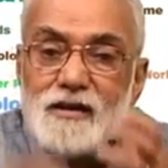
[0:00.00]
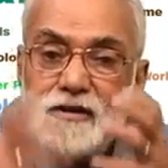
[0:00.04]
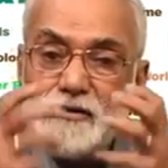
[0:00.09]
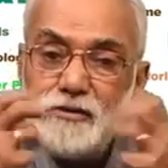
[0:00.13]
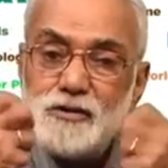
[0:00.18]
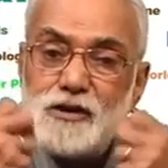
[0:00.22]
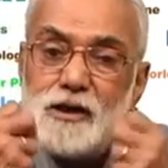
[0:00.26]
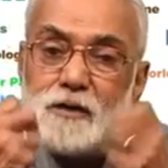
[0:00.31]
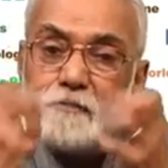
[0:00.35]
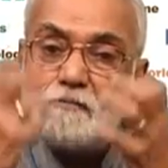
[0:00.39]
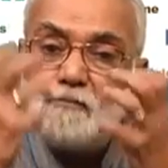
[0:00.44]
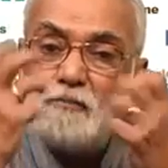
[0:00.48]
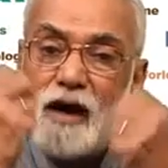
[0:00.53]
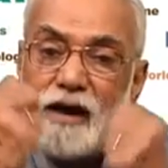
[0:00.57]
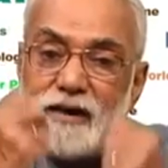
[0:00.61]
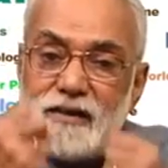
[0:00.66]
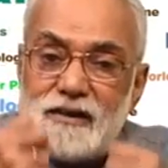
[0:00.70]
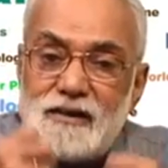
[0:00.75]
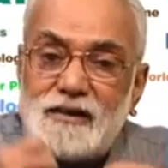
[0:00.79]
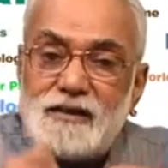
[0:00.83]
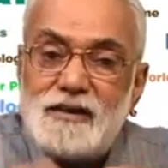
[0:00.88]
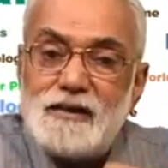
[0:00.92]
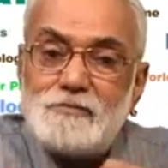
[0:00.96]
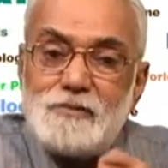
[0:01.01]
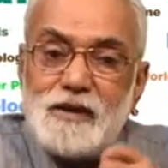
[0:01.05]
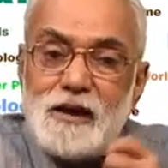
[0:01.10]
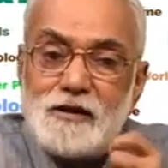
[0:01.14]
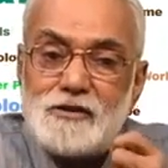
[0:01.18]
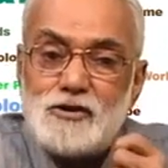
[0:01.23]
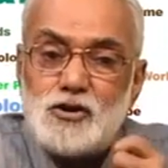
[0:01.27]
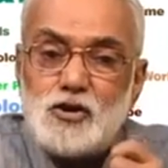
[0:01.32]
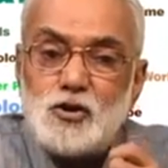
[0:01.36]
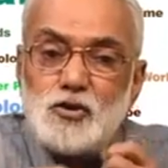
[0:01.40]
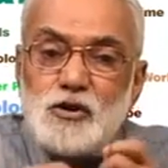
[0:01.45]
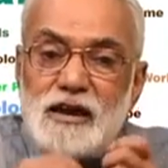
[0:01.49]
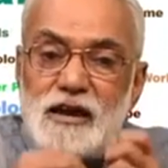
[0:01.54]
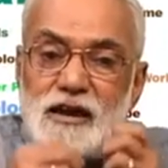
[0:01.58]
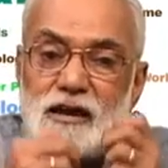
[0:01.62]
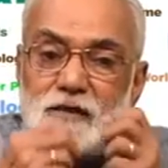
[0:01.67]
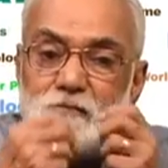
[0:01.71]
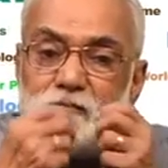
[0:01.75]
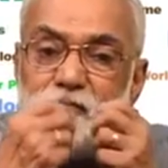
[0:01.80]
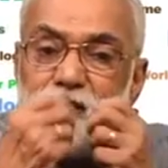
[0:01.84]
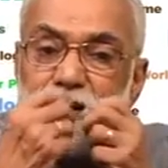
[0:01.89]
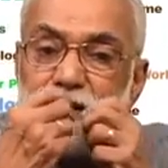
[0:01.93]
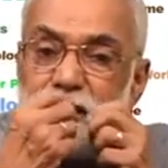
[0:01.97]
You keep biting it like chewing
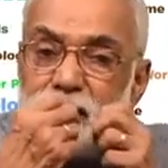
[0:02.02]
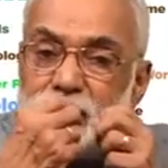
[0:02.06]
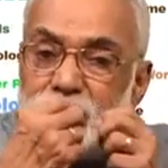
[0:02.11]
gum,